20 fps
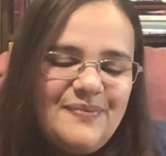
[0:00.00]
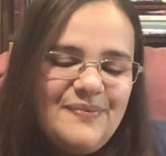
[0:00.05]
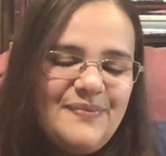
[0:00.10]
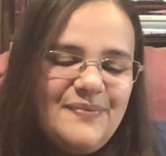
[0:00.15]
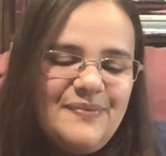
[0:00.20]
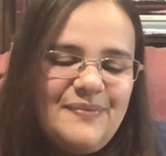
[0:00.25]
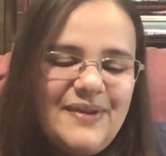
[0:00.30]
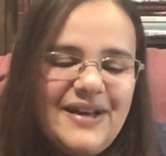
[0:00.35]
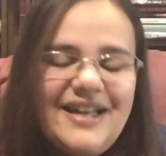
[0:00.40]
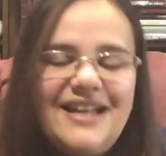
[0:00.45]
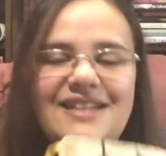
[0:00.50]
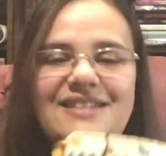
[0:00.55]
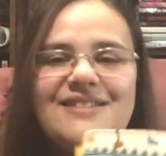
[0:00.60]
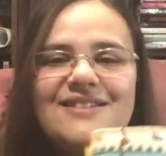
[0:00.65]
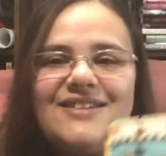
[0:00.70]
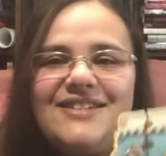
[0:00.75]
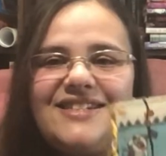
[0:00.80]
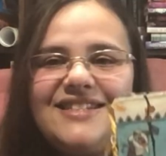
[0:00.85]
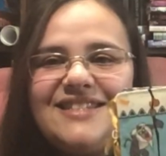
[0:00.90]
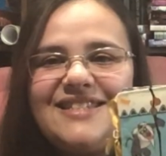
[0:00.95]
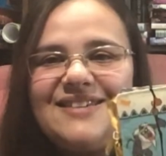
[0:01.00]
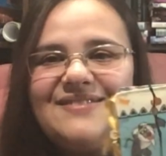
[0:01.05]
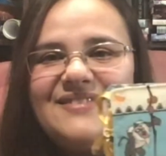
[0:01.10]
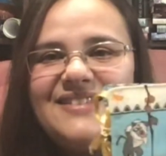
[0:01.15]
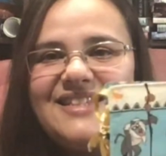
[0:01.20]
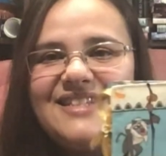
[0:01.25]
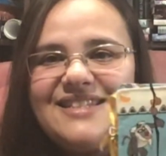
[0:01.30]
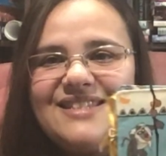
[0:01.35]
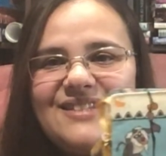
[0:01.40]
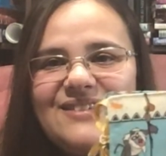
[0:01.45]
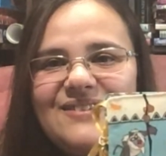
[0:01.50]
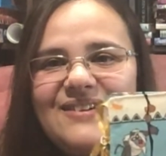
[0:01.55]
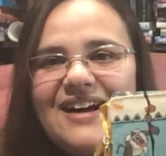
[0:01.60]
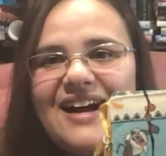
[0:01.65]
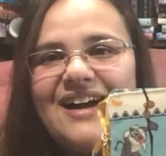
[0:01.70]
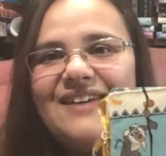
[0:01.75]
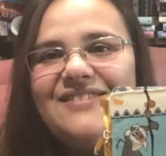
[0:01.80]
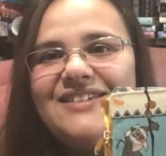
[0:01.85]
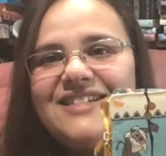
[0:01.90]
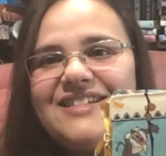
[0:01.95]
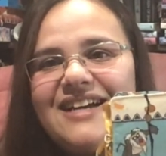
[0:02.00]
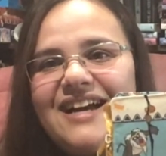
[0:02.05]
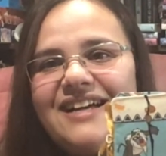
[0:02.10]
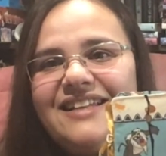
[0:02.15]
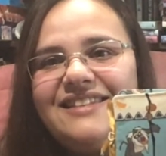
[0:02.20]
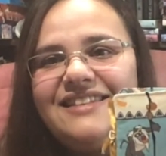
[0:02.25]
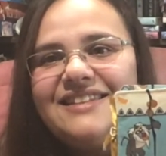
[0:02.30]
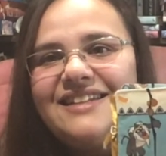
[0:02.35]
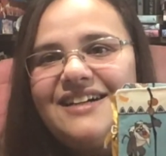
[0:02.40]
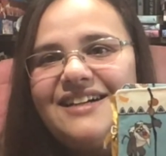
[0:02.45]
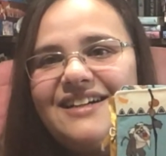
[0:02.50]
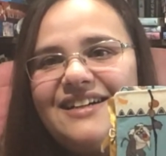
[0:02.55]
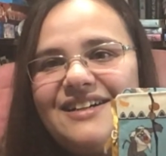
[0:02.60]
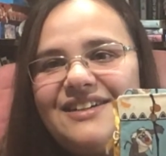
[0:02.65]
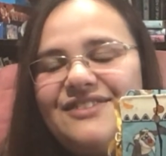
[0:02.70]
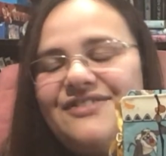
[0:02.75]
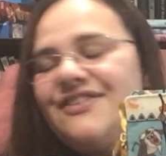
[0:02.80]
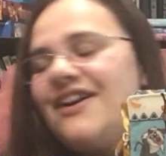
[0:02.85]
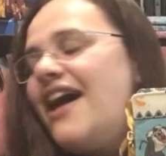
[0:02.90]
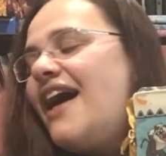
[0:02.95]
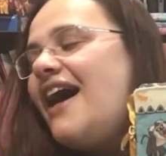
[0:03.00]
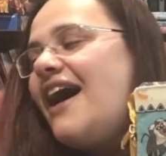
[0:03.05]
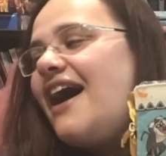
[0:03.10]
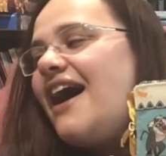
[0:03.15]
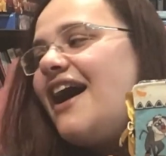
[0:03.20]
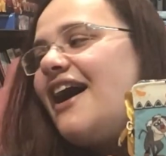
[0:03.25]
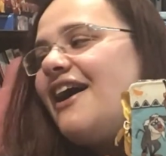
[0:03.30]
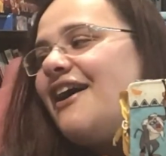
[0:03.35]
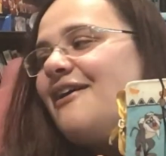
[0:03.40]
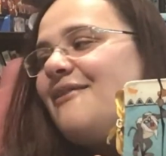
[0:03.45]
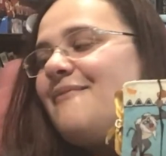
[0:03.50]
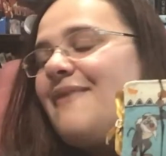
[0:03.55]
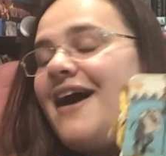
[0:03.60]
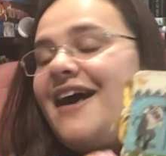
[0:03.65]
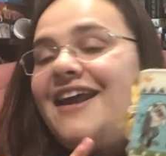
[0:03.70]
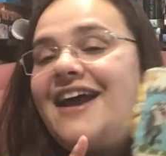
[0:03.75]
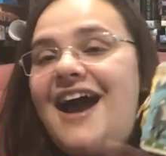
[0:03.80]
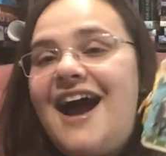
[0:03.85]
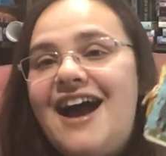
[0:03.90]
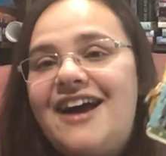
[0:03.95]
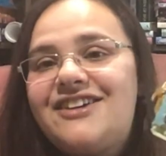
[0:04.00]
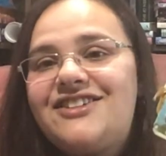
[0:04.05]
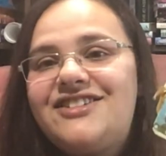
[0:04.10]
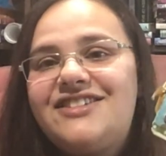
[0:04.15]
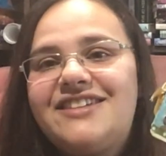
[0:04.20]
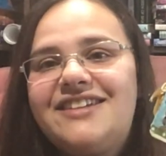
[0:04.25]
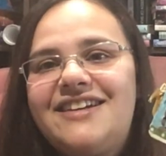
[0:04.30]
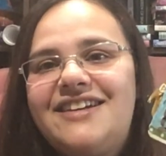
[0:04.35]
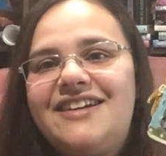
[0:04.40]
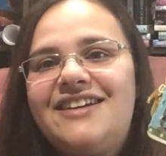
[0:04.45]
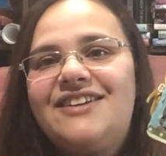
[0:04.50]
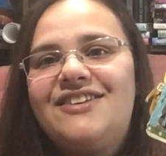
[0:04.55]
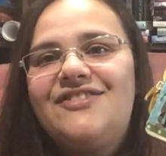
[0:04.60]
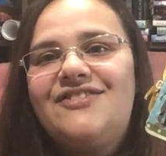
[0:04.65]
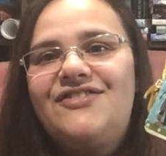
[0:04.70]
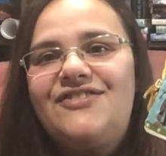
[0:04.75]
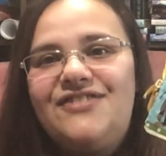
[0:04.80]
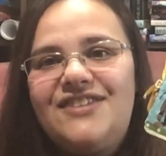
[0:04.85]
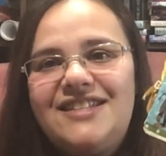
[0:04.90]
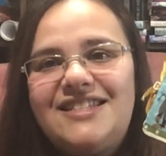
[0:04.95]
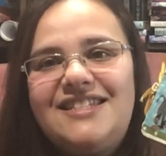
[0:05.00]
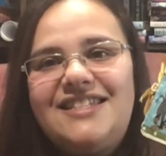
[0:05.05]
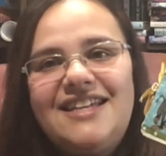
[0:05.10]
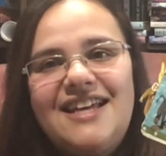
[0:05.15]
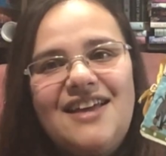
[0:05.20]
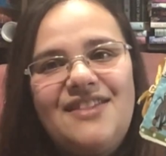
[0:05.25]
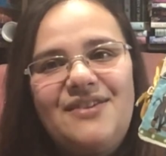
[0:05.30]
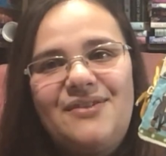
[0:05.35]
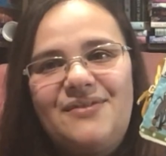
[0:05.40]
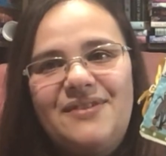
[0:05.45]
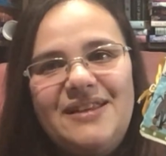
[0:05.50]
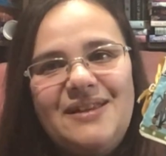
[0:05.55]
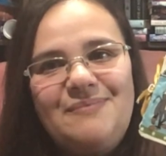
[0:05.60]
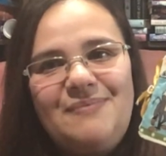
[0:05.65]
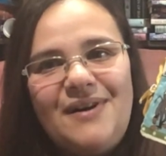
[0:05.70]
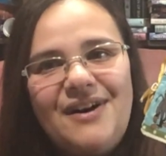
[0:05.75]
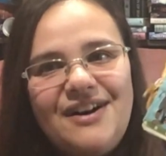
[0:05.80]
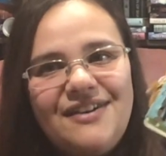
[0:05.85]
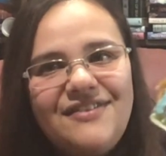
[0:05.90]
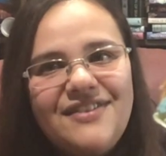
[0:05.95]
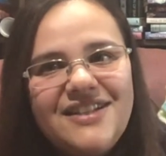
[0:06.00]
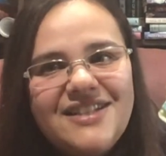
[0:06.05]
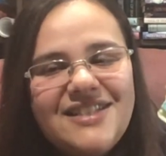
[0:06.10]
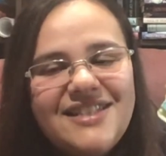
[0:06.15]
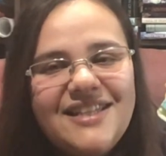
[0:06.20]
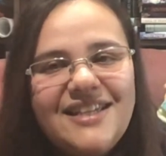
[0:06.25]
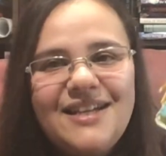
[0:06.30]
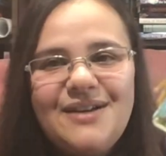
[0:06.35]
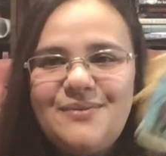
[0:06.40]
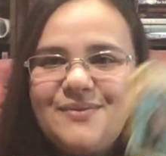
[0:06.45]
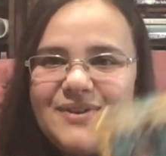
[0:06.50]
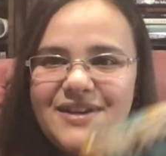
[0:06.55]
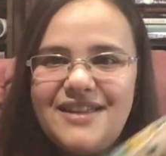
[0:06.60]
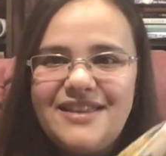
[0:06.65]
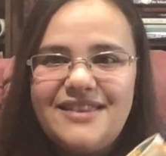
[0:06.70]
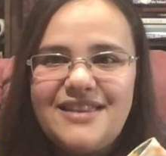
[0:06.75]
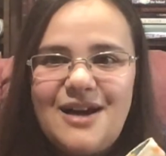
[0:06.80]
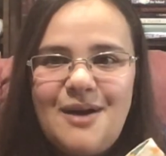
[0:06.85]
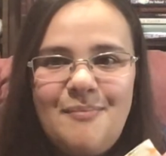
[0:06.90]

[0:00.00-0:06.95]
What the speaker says: But yeah, so she sent me this little guy, which I love. And it actually fits together really perfectly with a